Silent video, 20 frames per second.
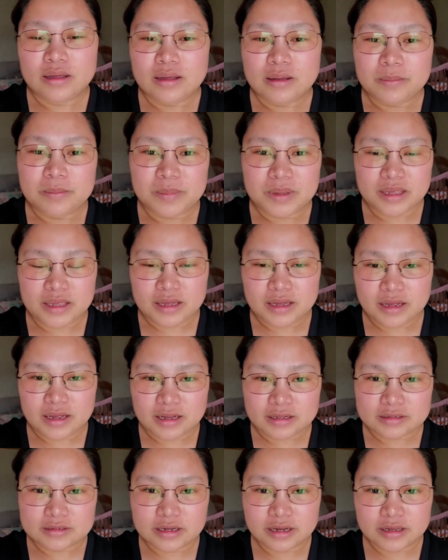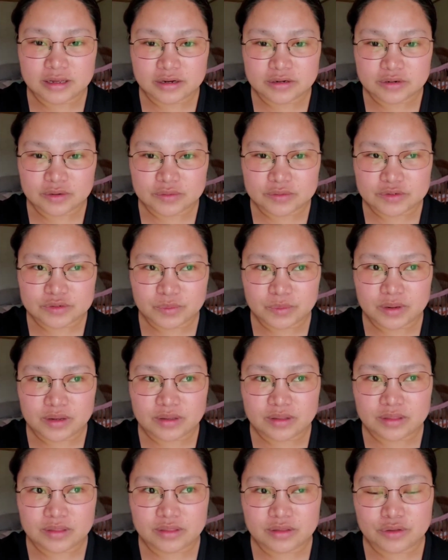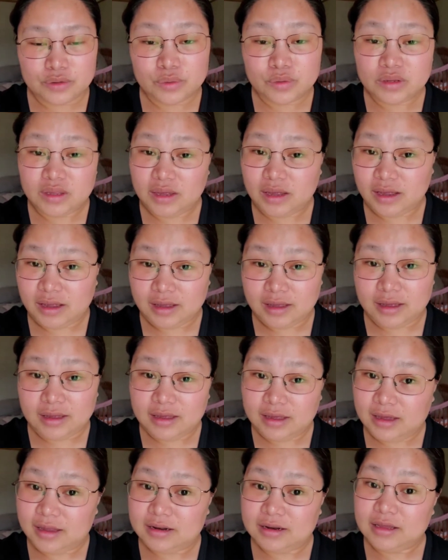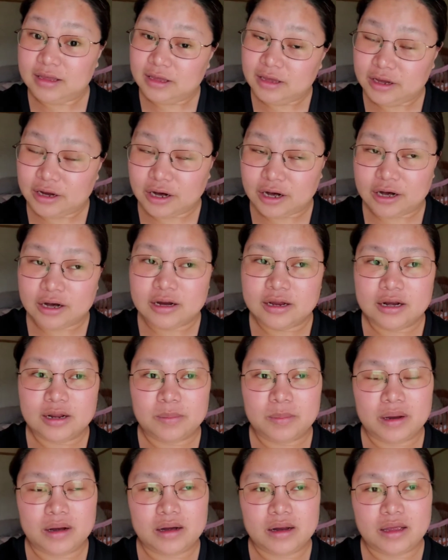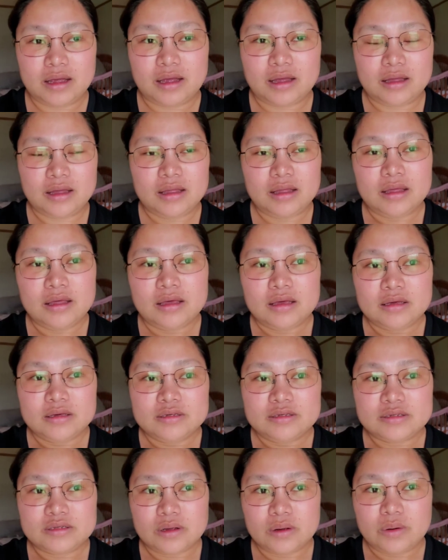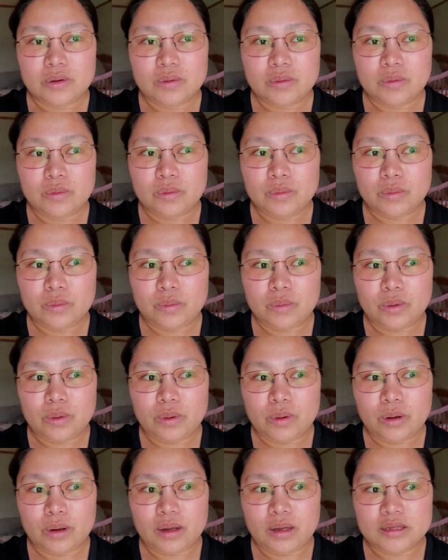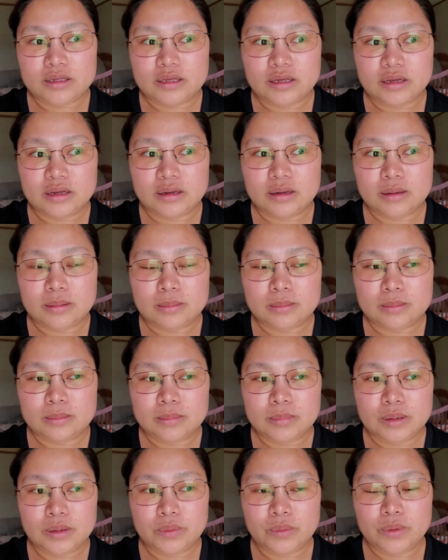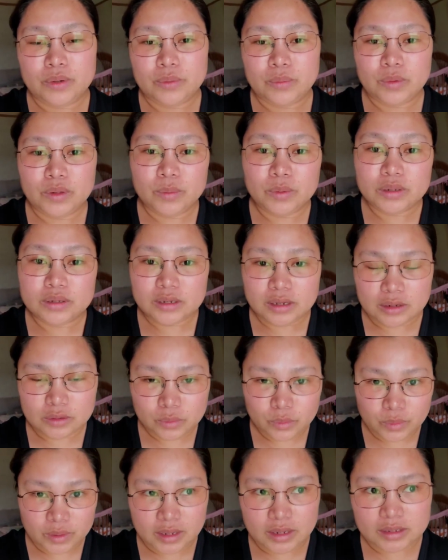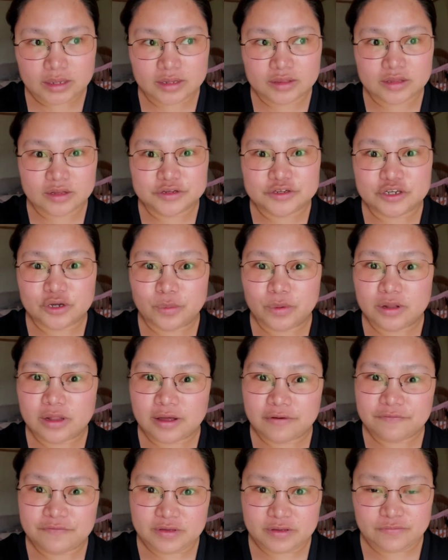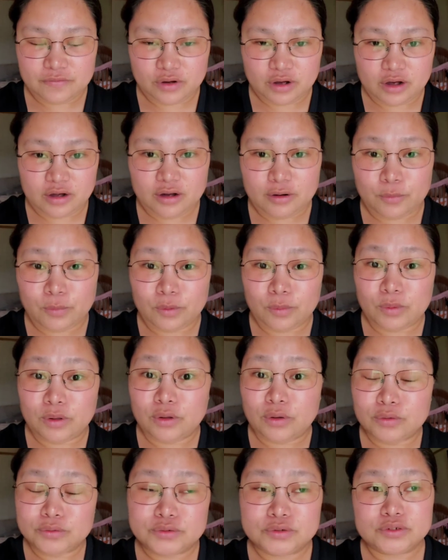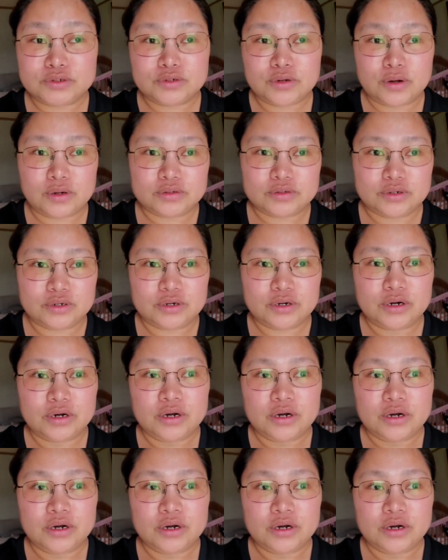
Mia got diagnosed with UTI again here in America. So um, we, we will not wait until she will have fever and then we will go to the doctor